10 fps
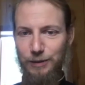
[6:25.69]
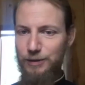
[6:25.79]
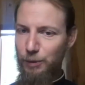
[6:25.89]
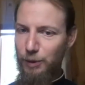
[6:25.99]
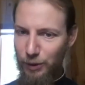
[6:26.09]
But
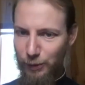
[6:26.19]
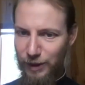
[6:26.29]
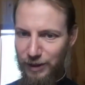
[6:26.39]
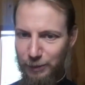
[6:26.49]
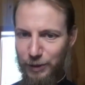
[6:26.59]
we don't want to
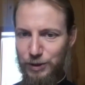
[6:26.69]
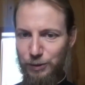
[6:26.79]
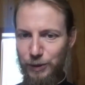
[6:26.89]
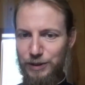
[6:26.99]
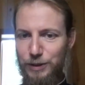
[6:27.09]
think about
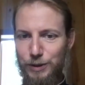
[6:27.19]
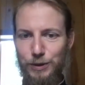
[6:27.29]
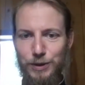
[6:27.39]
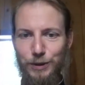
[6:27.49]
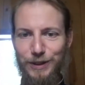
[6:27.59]
winter too
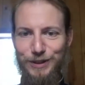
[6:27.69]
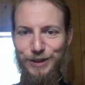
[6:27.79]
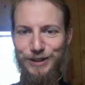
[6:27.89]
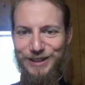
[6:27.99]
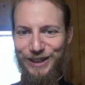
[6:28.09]
soon. It's just
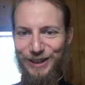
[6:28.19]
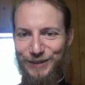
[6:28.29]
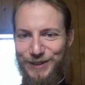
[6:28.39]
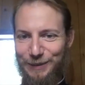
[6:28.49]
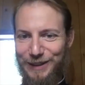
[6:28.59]
the start of
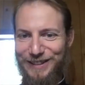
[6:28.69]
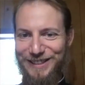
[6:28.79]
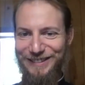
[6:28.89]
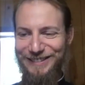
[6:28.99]
summer. So